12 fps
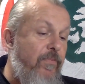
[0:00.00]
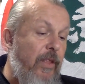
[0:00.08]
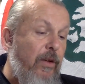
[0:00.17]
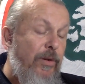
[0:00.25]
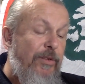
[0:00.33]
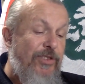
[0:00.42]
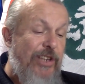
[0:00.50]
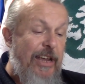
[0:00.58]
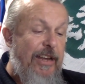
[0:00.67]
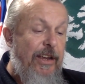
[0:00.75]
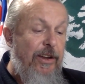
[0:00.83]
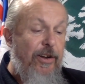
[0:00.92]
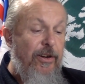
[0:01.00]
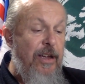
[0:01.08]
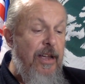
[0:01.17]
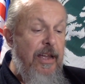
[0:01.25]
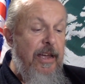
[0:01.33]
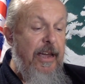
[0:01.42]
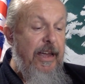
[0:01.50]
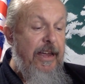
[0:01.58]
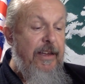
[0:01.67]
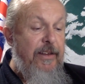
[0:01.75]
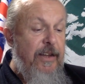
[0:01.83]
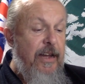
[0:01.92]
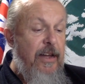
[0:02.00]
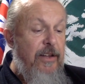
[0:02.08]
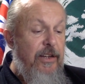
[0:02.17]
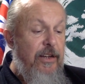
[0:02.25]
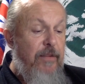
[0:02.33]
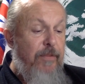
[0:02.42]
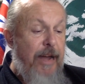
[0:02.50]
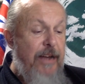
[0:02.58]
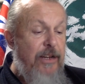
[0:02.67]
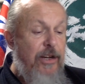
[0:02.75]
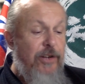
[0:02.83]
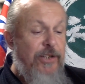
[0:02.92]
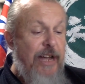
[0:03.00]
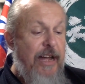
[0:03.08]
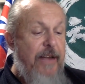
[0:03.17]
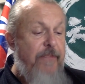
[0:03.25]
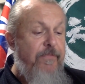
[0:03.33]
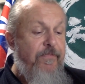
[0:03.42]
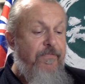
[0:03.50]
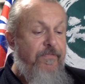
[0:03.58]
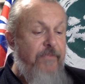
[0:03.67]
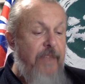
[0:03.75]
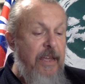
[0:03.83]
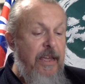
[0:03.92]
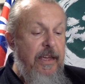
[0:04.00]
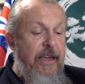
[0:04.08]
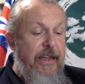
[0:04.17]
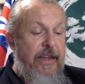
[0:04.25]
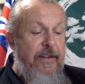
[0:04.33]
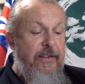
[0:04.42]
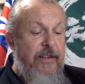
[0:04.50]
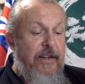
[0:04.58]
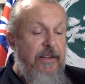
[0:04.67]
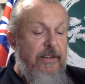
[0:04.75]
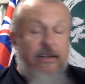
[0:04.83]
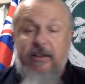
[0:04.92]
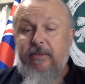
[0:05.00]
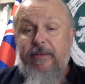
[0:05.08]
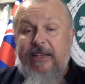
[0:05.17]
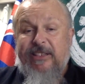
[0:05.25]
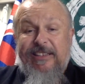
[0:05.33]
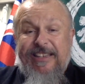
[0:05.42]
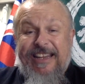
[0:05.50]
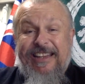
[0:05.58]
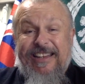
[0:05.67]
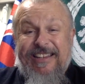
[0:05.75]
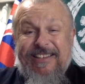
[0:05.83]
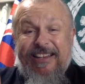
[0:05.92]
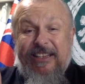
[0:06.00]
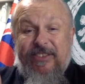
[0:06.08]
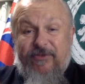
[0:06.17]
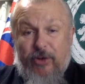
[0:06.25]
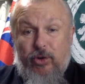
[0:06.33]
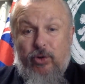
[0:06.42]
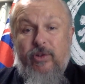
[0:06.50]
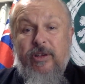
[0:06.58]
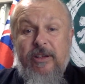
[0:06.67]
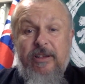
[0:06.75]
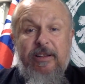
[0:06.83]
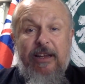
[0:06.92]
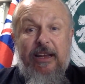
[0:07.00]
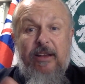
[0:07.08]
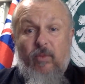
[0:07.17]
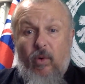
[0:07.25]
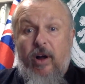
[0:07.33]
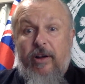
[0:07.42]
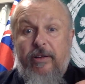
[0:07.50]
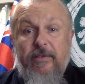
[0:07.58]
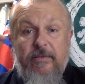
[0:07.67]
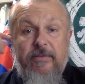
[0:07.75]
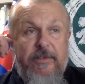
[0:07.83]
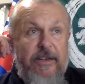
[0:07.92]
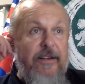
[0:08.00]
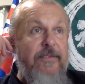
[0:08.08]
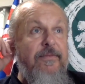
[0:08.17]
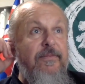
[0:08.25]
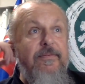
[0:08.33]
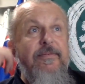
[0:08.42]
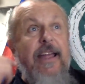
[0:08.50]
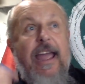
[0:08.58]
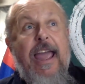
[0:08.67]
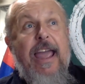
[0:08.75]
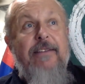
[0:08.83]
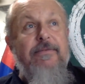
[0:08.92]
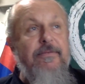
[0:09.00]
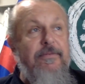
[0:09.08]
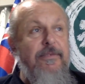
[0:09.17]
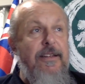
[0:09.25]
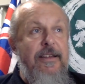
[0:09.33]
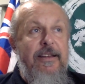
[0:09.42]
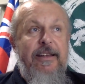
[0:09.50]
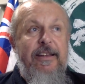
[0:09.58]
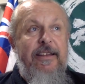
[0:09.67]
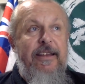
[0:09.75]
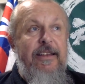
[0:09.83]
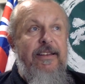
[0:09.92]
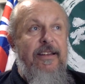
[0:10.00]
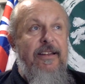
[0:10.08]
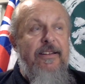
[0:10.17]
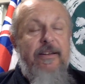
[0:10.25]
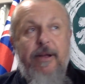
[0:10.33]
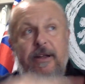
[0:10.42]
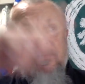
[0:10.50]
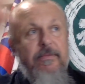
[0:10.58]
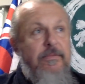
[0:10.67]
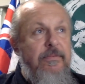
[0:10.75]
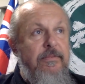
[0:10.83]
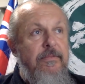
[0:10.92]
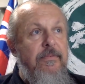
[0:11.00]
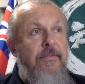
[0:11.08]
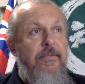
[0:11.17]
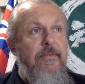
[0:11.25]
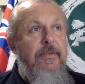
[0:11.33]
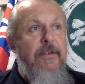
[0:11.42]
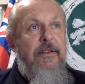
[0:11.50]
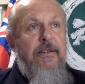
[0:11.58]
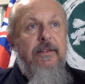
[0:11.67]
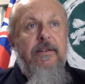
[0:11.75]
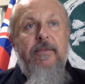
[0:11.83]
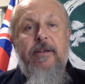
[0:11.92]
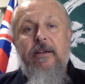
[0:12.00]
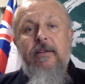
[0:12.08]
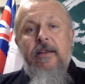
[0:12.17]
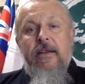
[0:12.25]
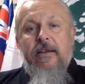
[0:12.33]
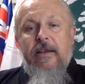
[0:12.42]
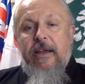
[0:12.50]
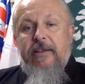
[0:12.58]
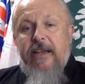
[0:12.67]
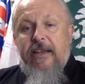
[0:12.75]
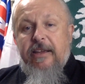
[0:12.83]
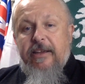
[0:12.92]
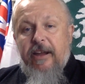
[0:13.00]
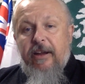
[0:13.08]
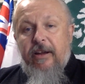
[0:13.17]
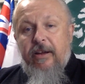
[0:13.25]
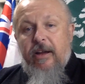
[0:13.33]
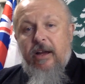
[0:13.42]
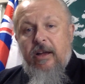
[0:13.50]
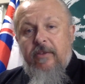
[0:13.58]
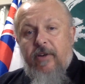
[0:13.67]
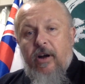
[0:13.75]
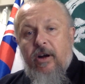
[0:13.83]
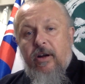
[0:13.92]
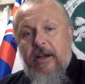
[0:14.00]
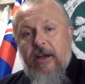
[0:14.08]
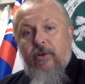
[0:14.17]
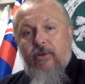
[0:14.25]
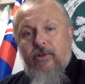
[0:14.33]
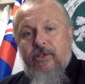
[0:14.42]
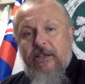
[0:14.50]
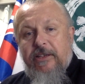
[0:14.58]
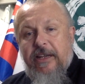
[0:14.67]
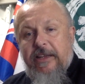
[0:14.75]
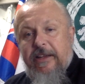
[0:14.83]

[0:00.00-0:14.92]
we've said here, and, you know, bided our time, and, you know, the basic need is food and water, you know, and then, come here, come here. And taking care of our elders and take